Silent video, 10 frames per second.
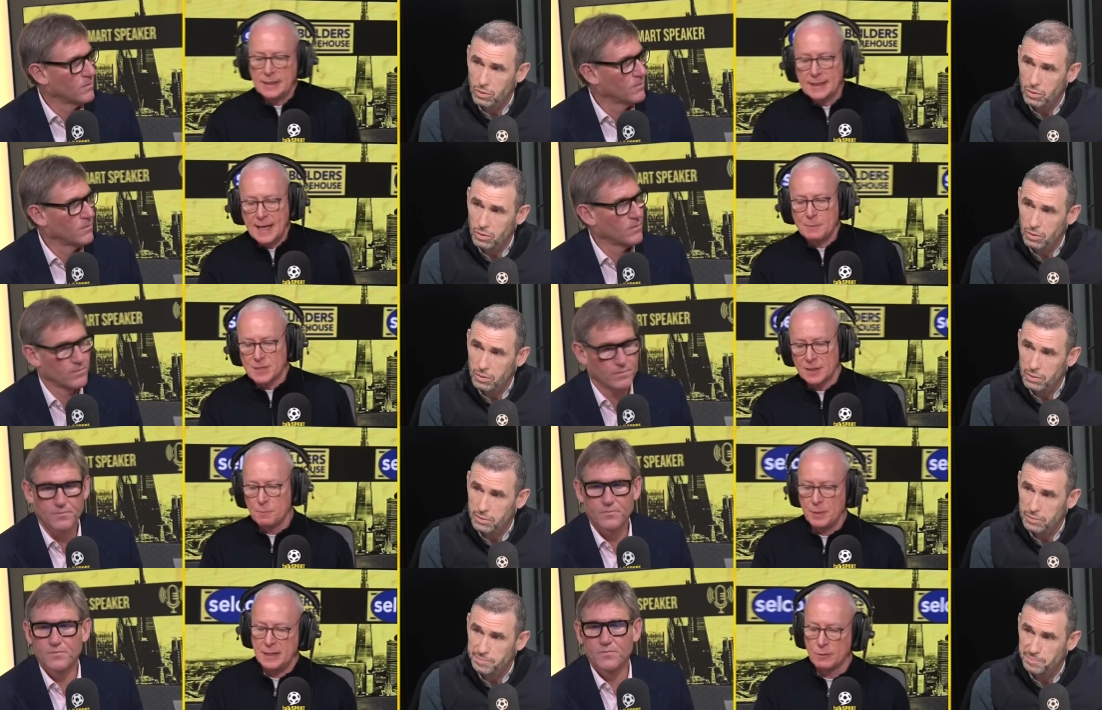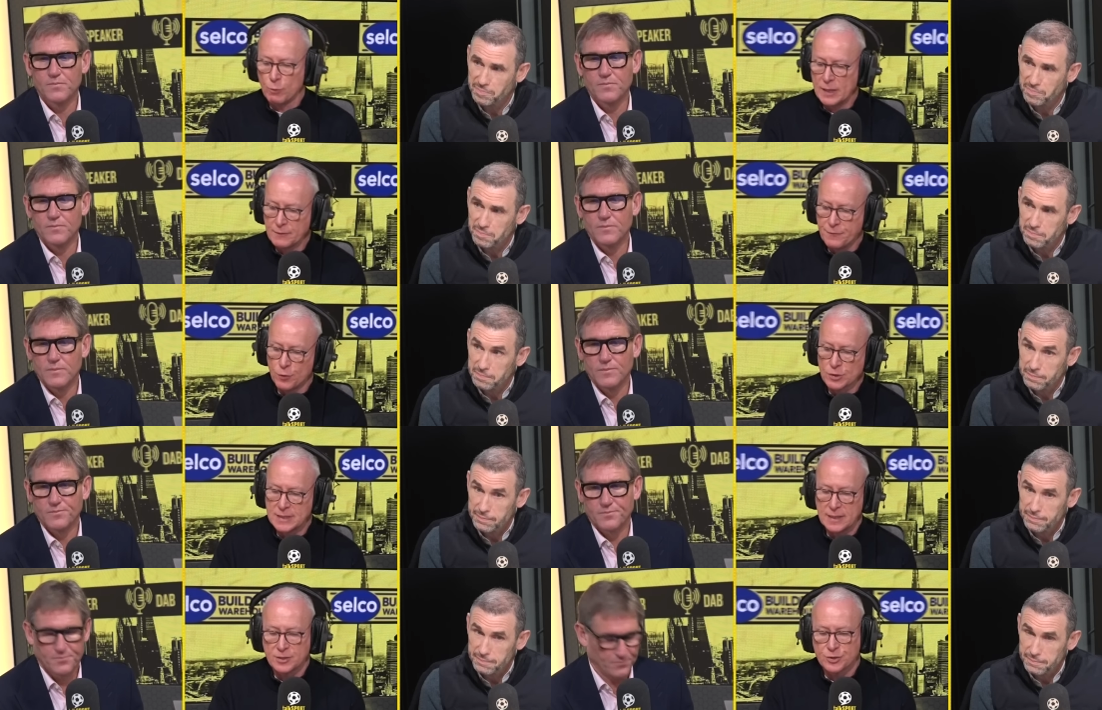Speaker 1: league games unbeaten, winning
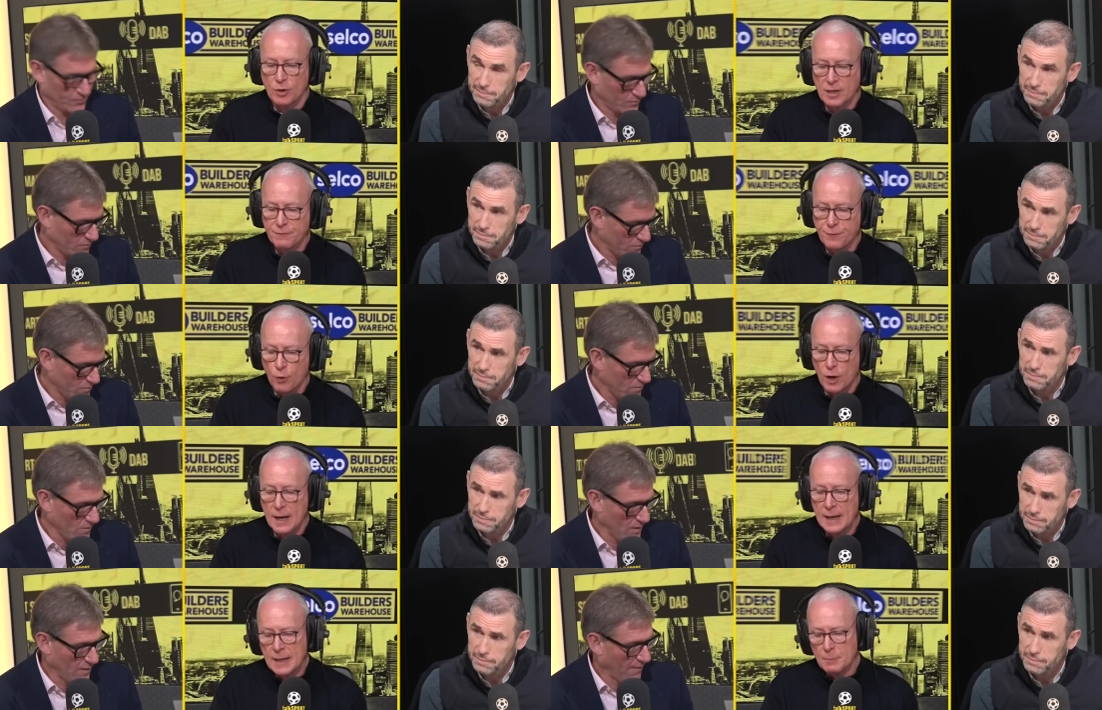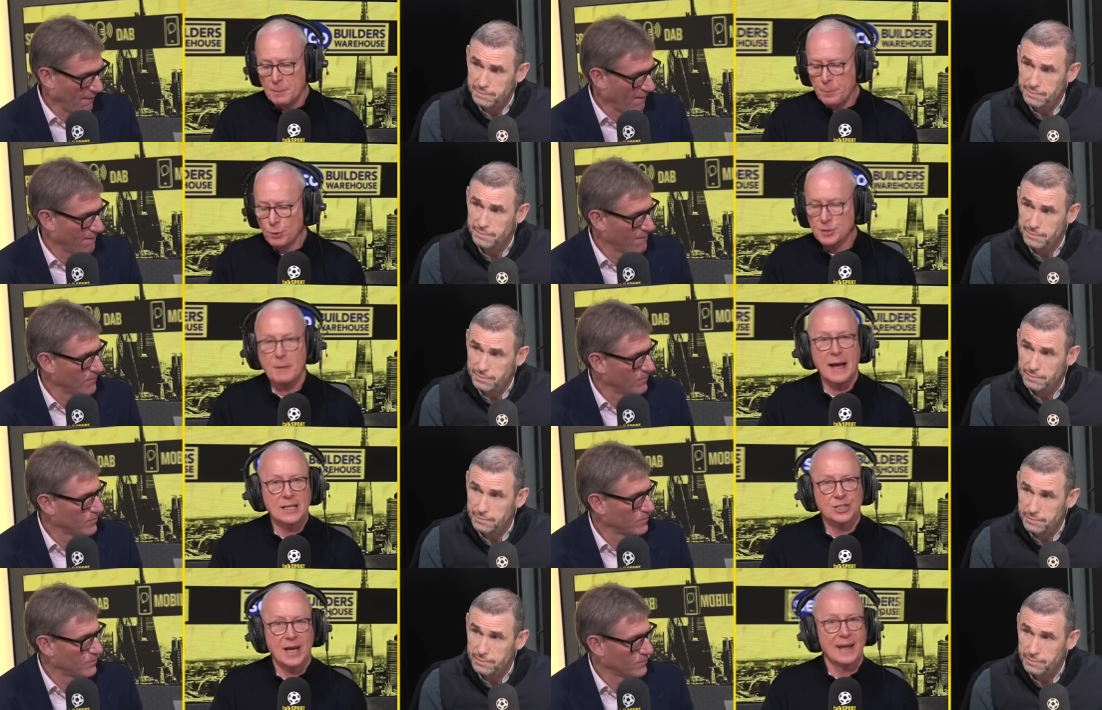fourteen and drawing four. But
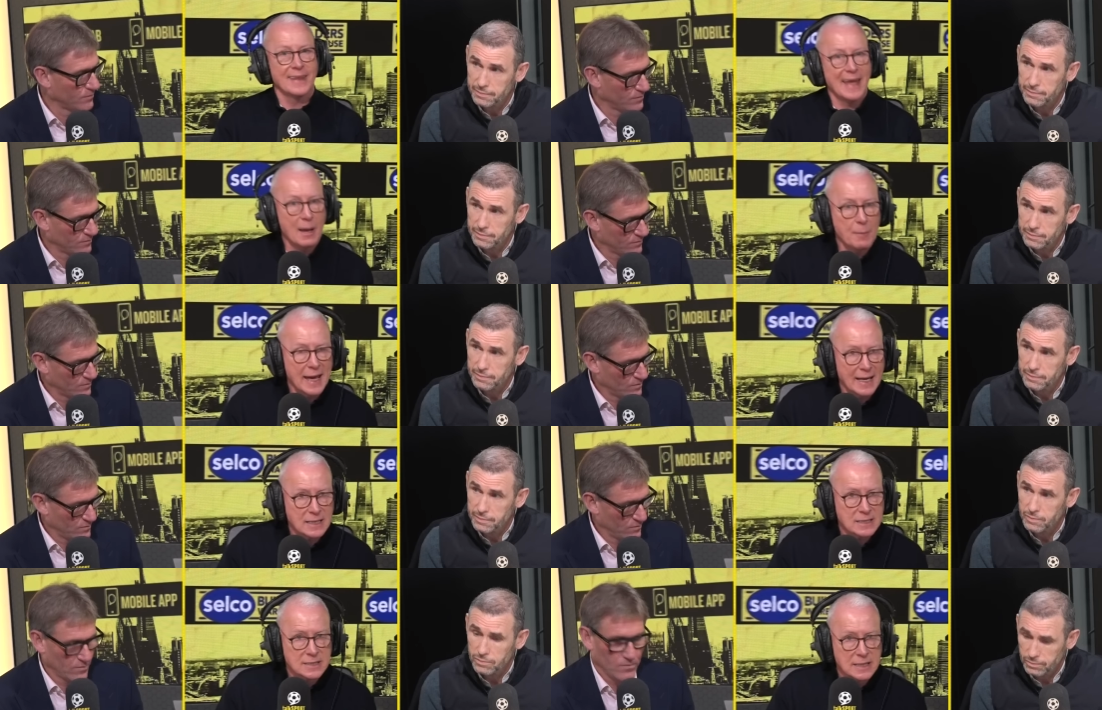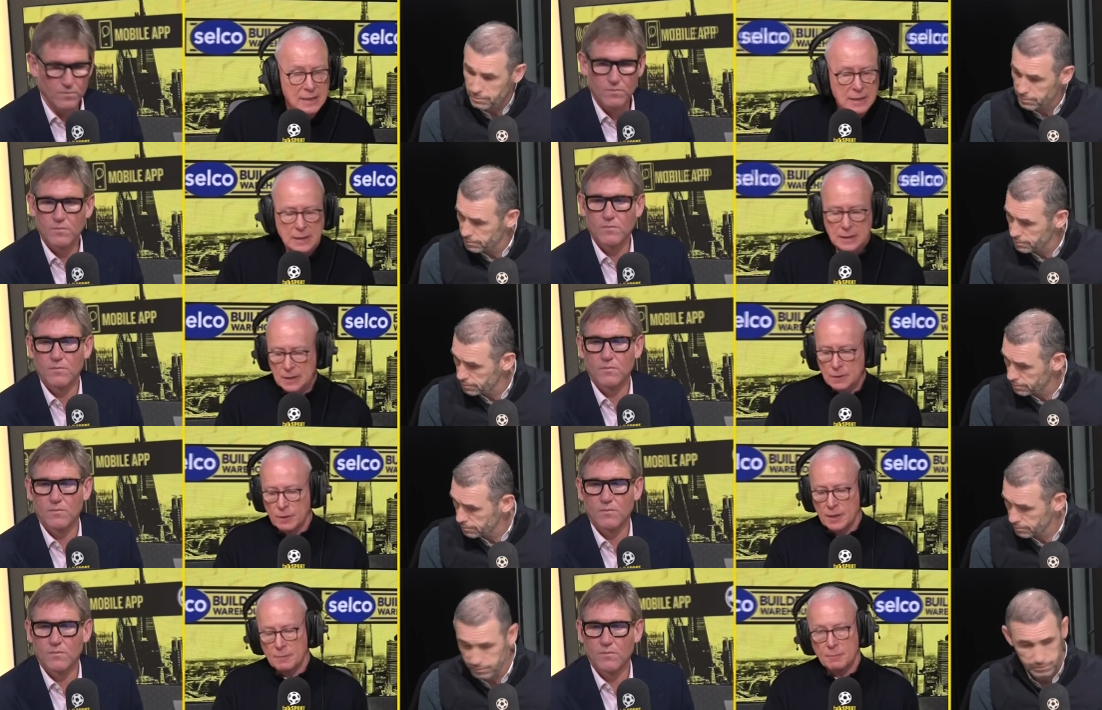post-match at the Amex,
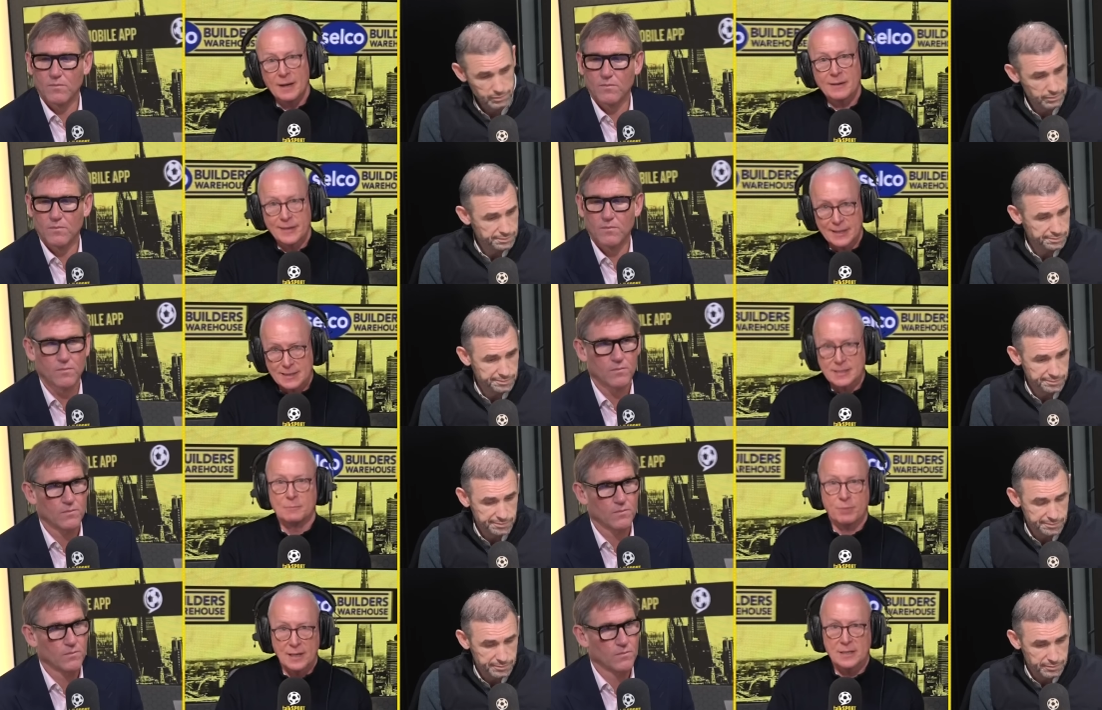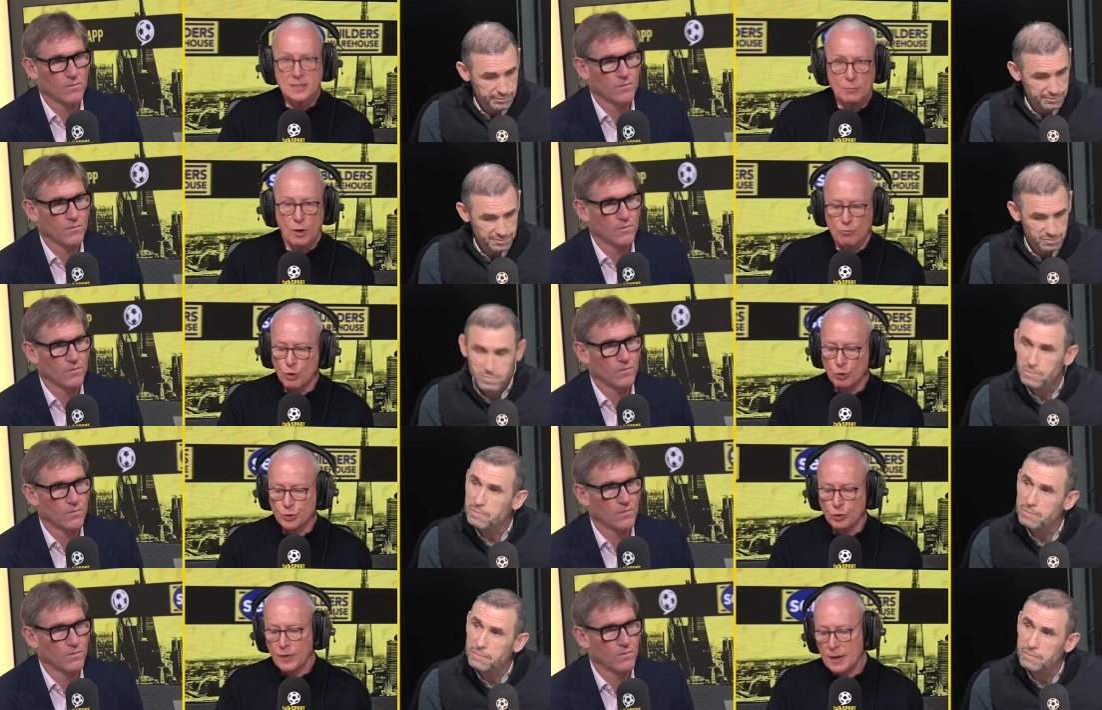where Martin thinks that Brighton somewhat rolled
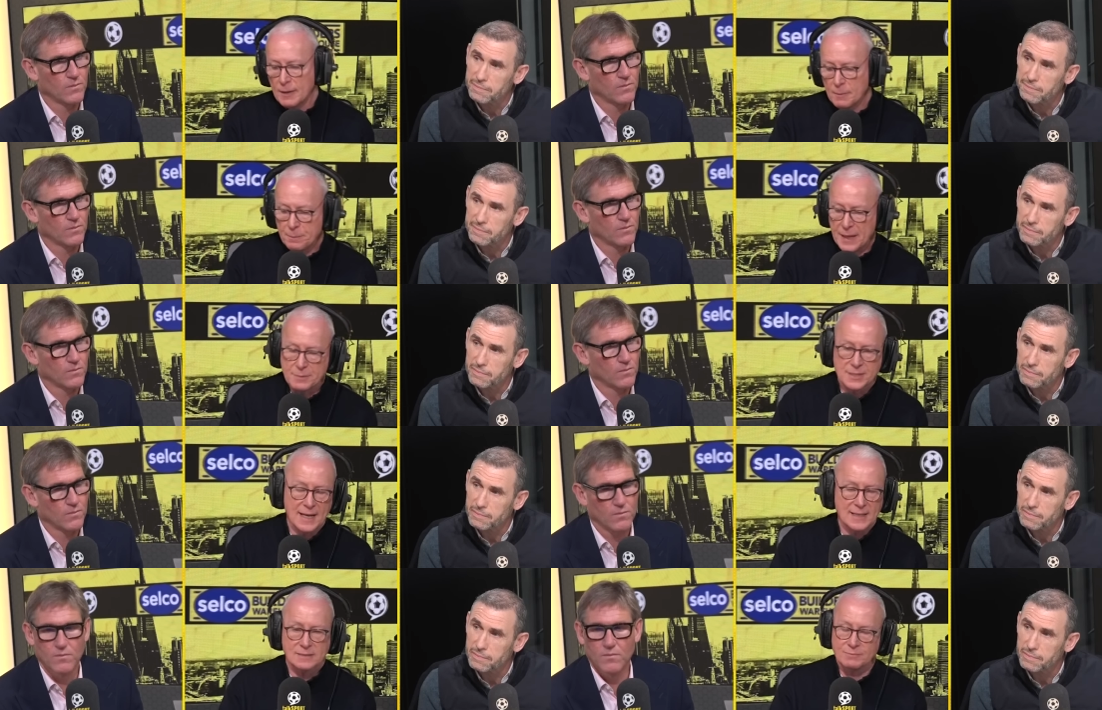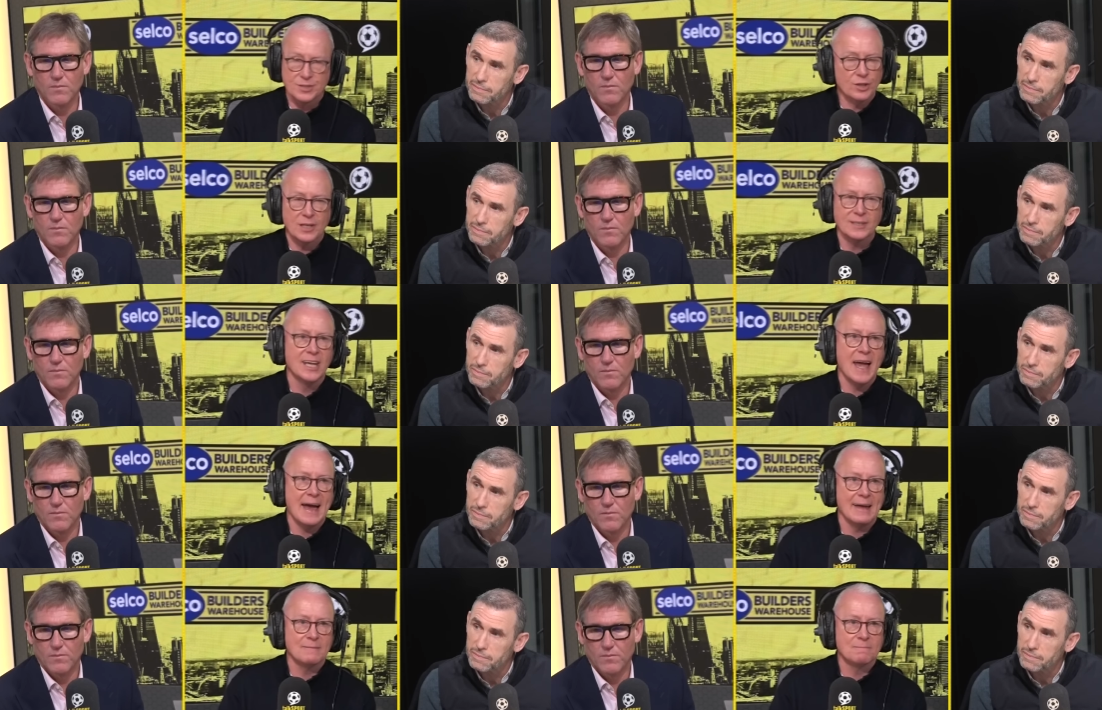over, Pep says, it's not done
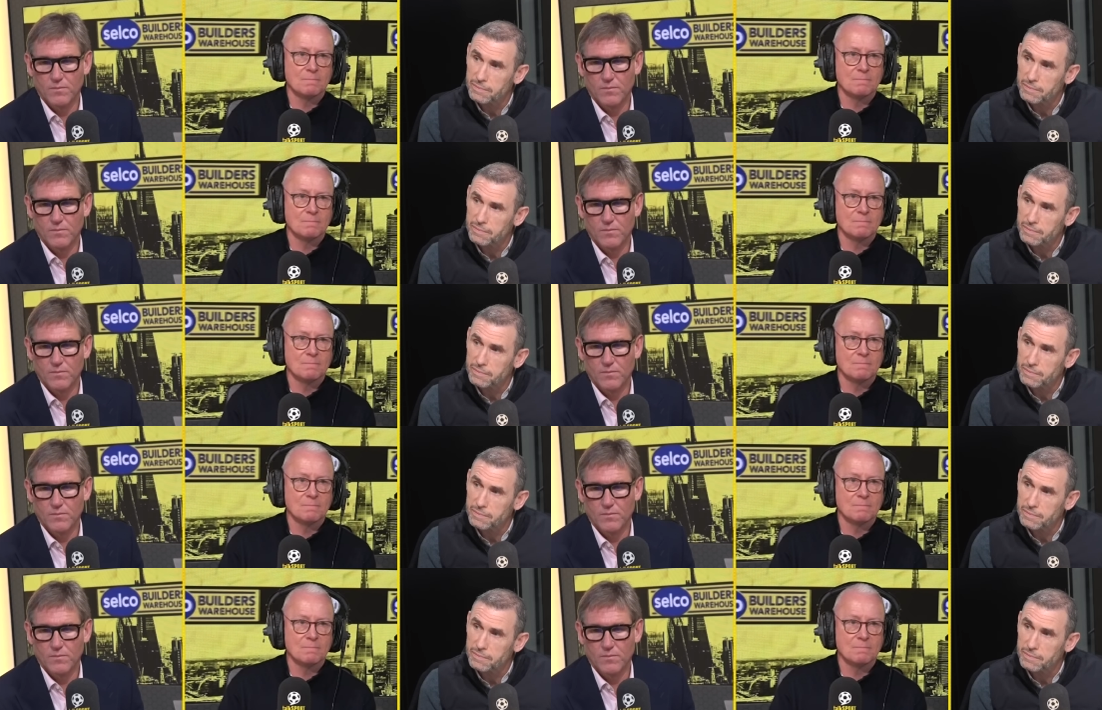yet.